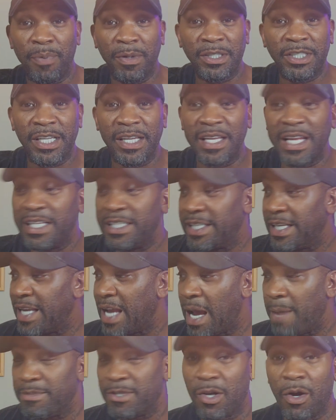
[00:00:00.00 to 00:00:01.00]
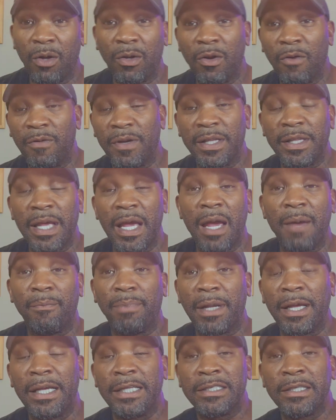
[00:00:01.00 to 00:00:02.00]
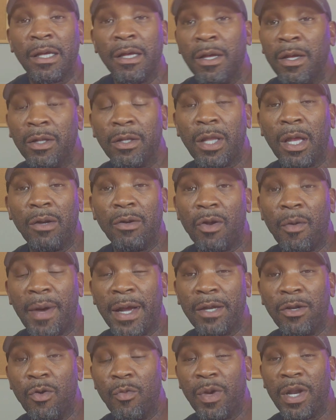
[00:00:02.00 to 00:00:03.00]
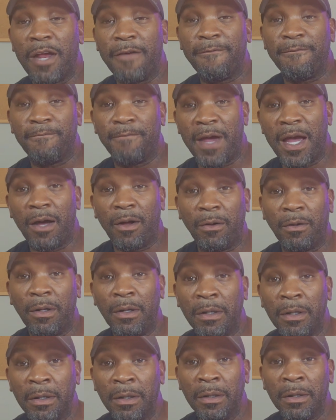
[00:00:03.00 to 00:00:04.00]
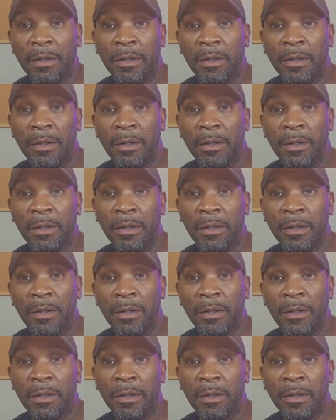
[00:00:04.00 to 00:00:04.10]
put your ninja naps all over the damn place. Then nobody knew where they fell.